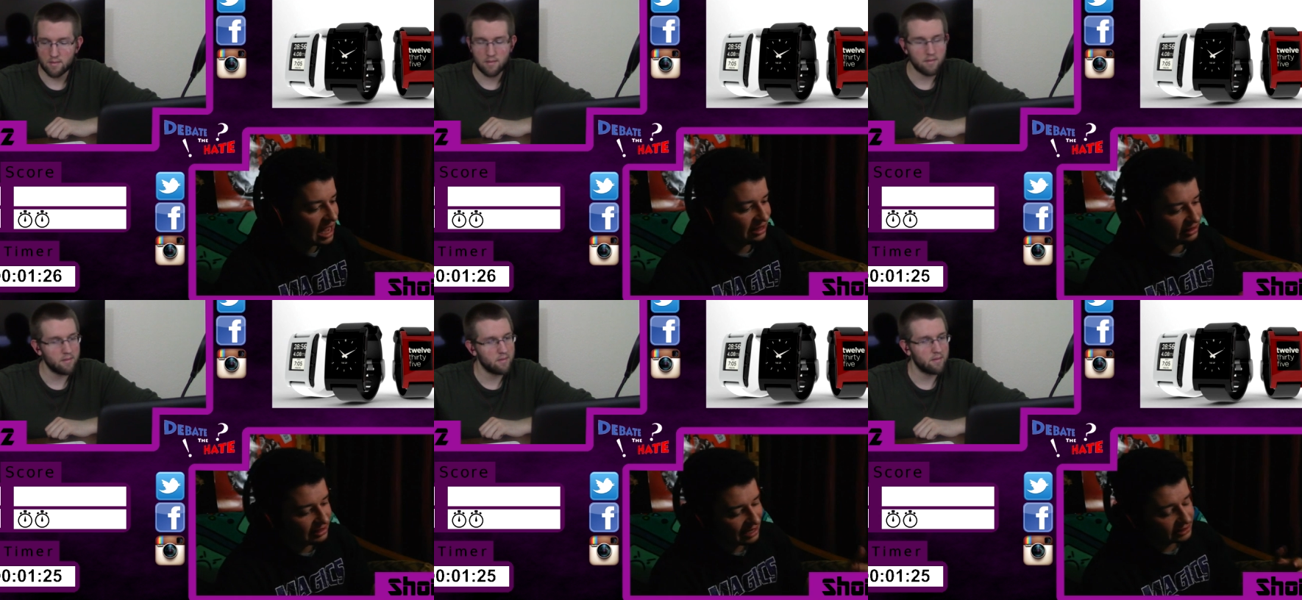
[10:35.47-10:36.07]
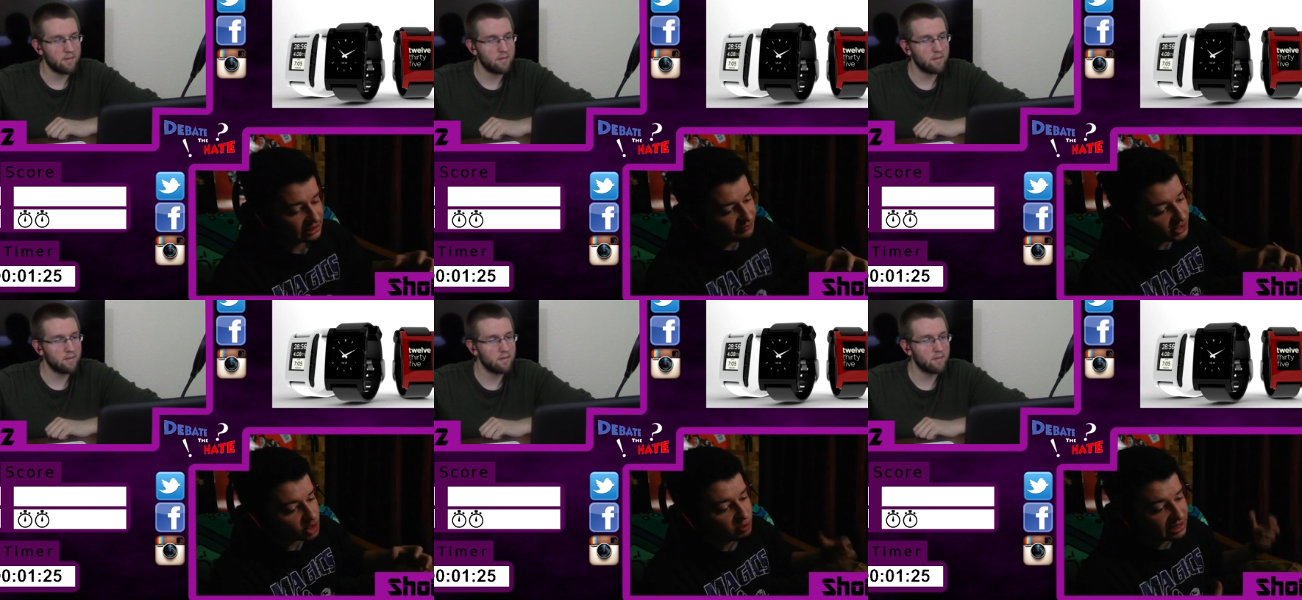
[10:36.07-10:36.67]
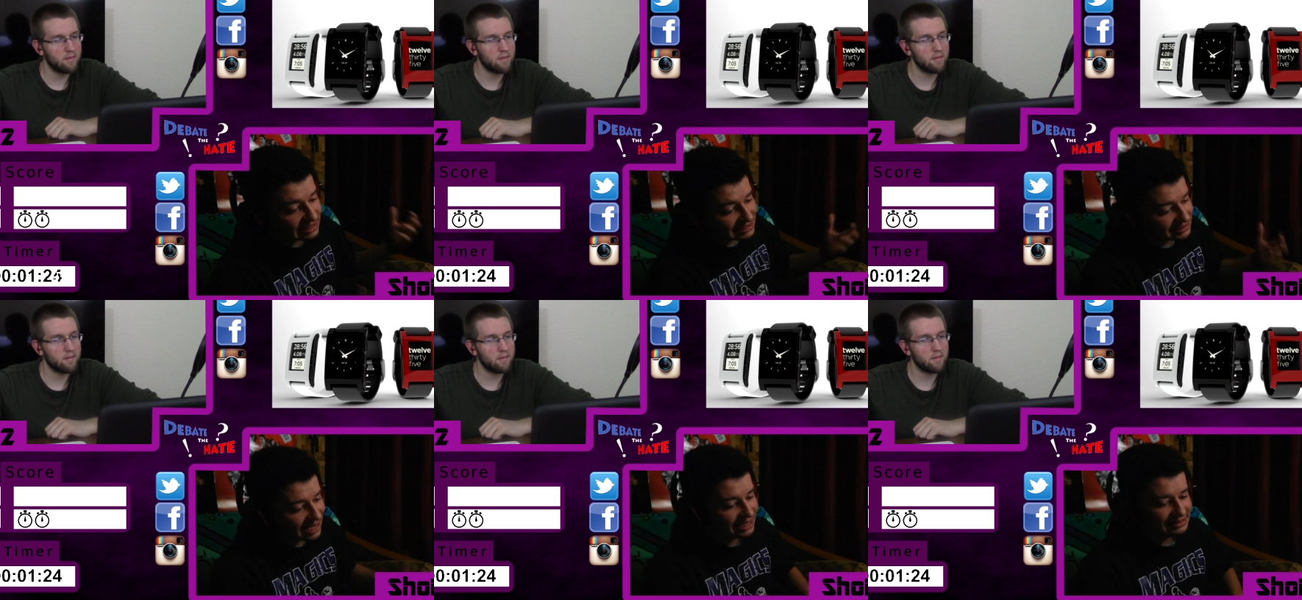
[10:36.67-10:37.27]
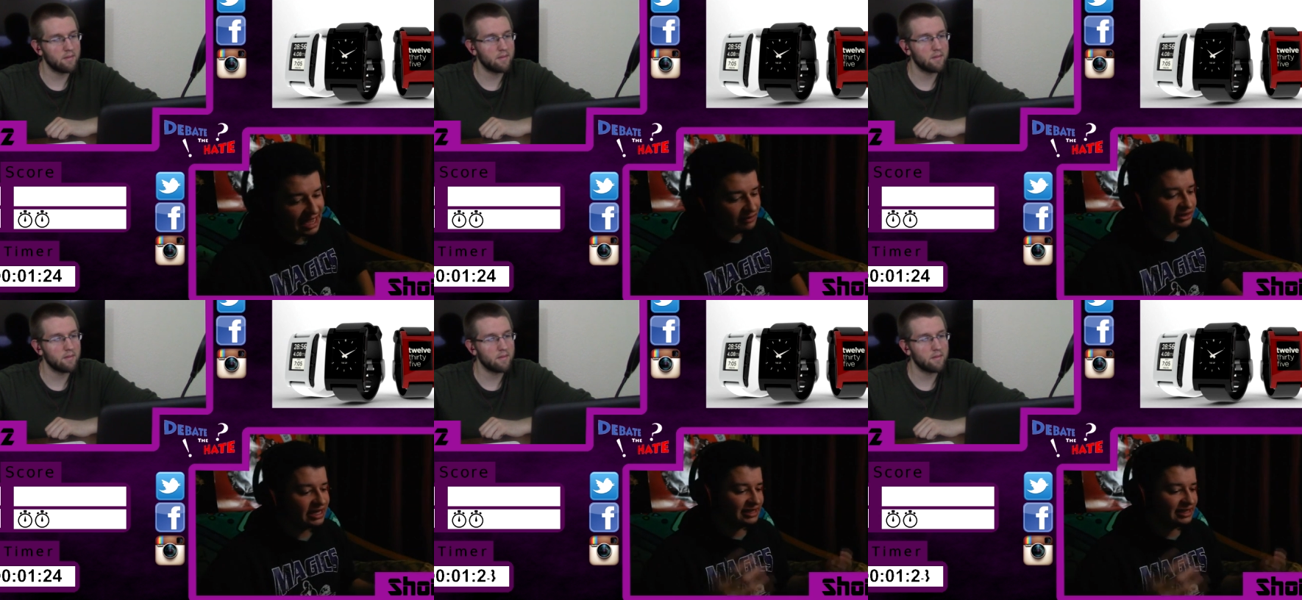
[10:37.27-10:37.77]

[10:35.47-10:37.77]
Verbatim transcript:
Speaker 1: and not in the features but in the aesthetics everything